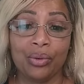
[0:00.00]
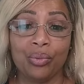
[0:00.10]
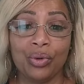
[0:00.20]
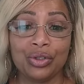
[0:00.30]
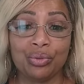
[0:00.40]

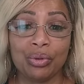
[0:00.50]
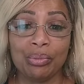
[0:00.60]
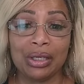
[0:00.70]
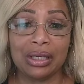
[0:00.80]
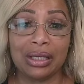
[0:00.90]
Which would
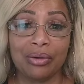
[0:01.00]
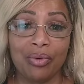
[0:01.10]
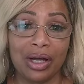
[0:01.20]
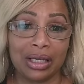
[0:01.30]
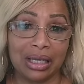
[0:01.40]
be
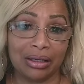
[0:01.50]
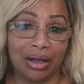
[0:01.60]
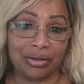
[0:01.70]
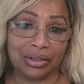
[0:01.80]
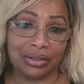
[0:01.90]
what, King
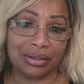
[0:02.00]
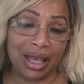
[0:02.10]
Lawson?